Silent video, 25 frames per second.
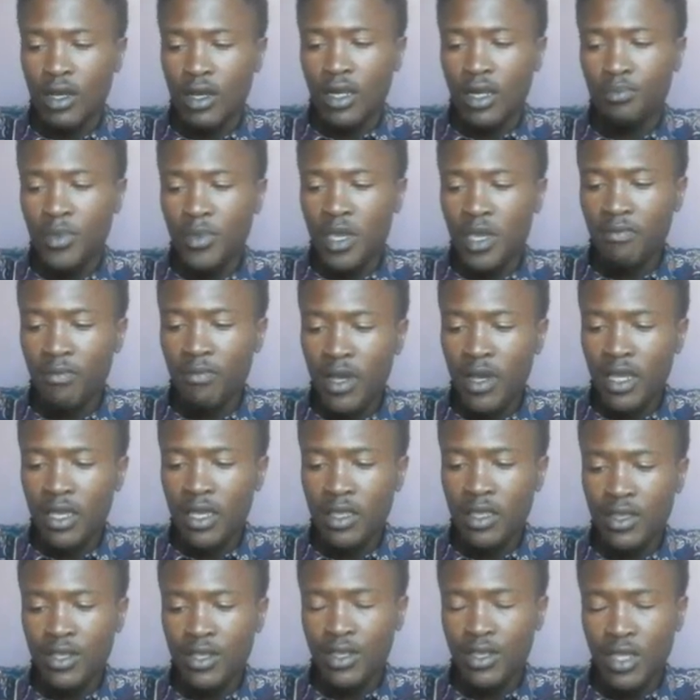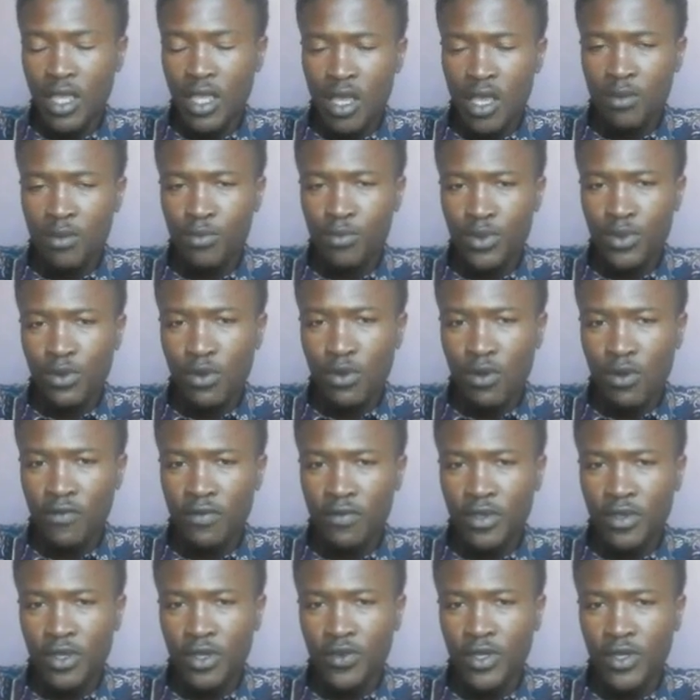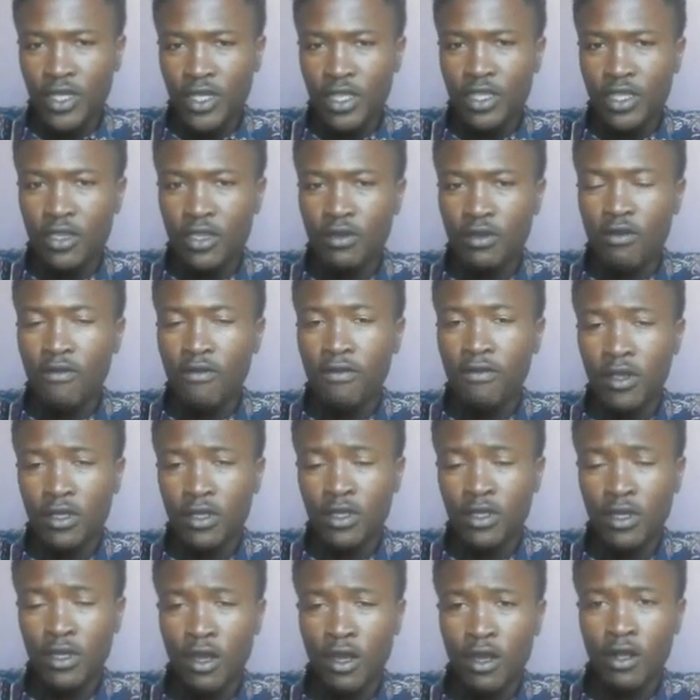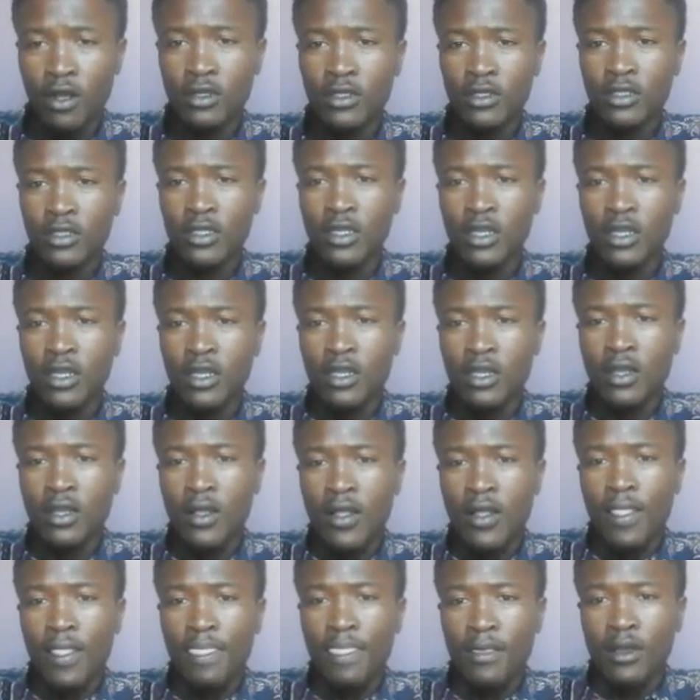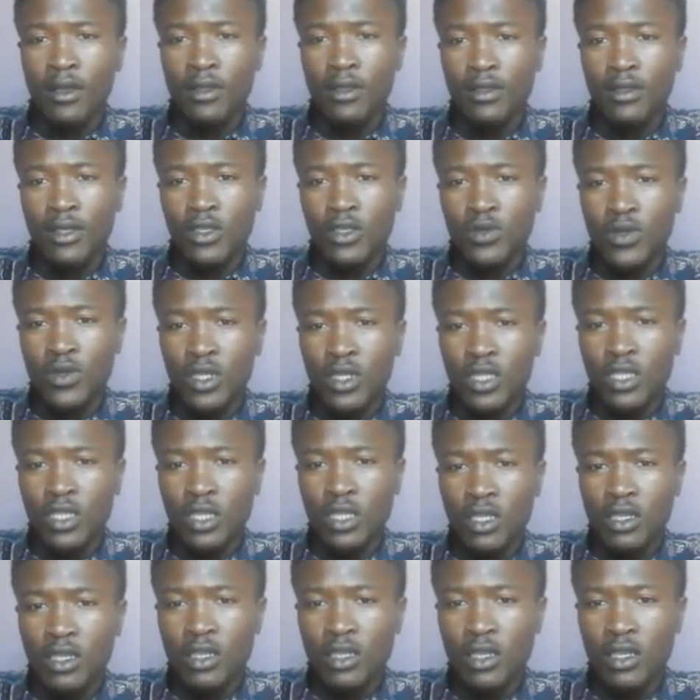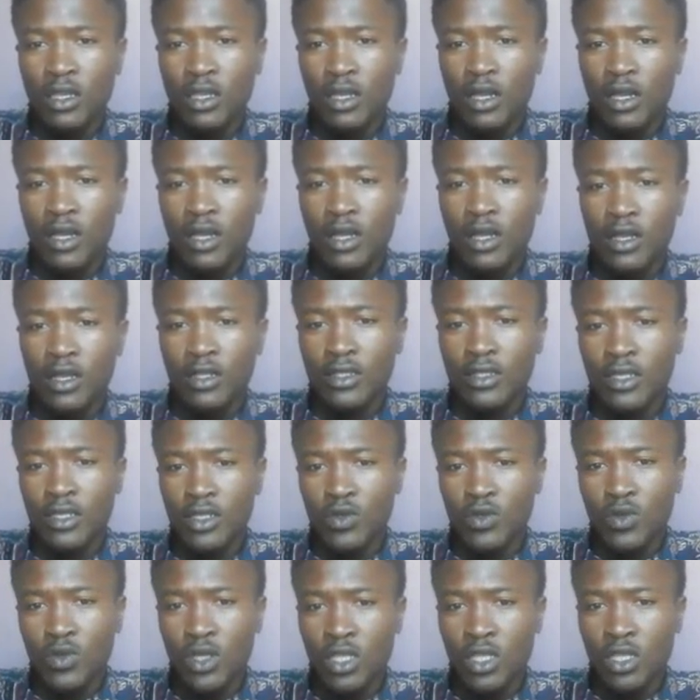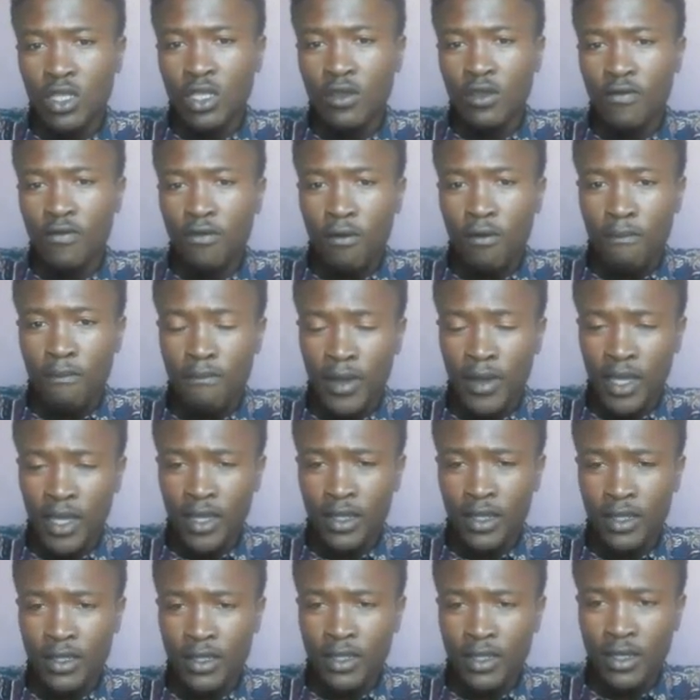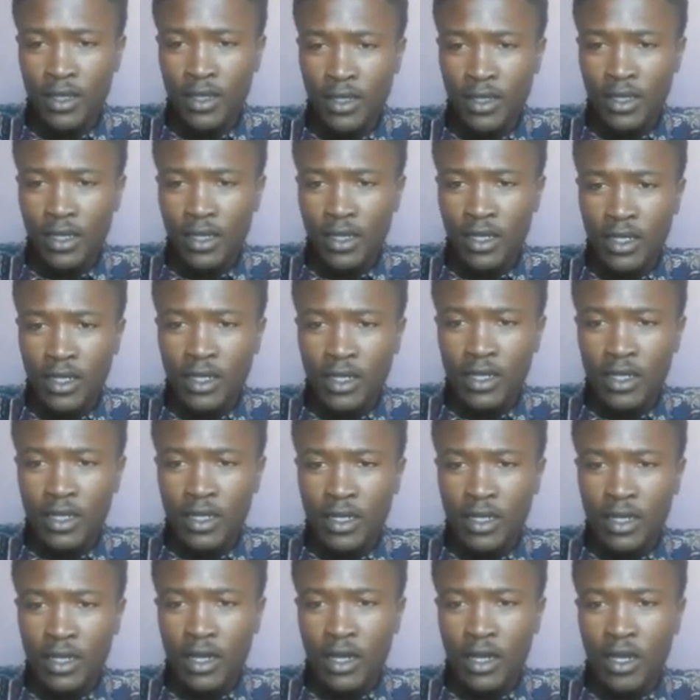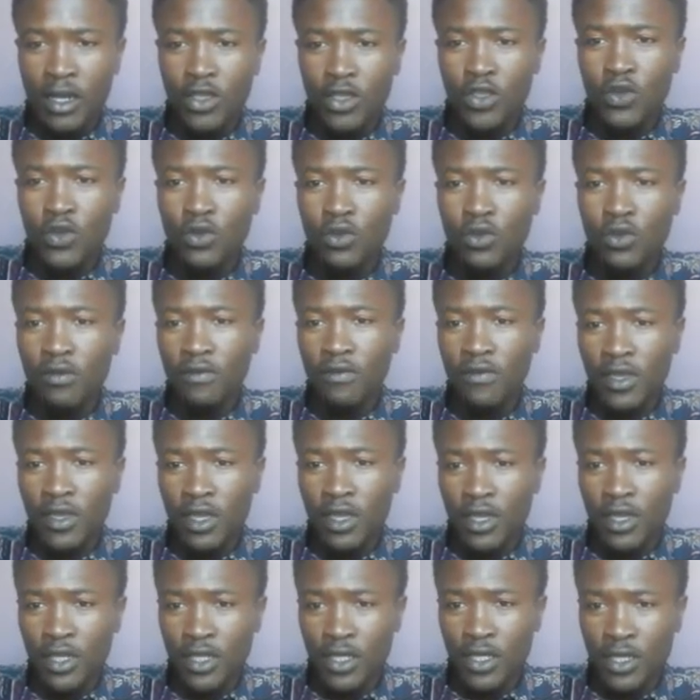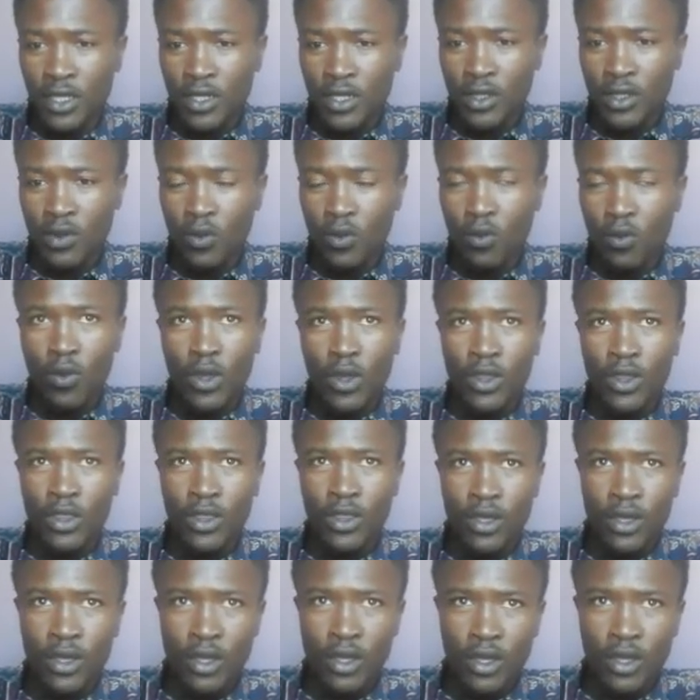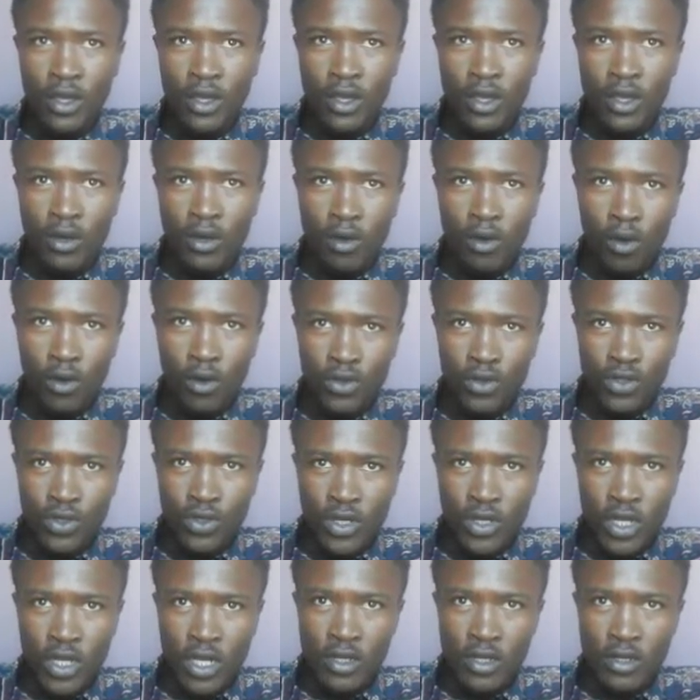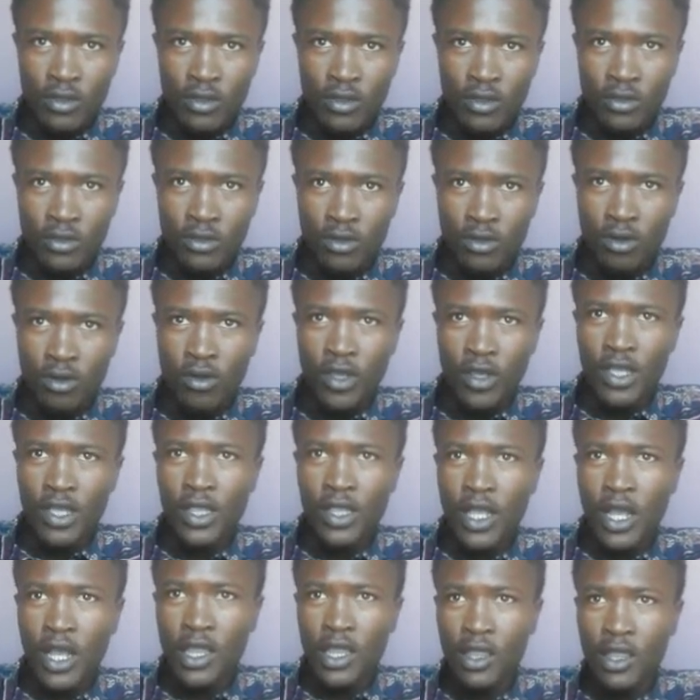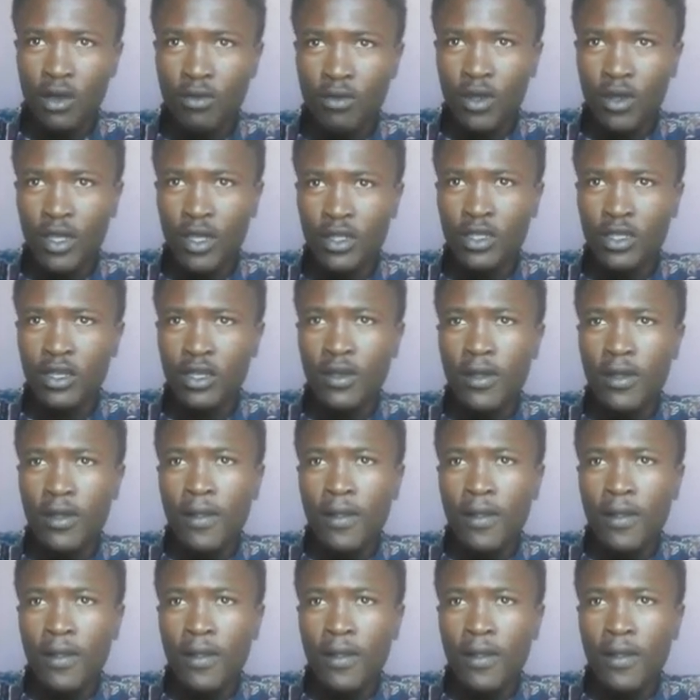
Remember, in the terms of the Treaty of Versailles, the treaty the treaty forbade unification with Austria, or in other words,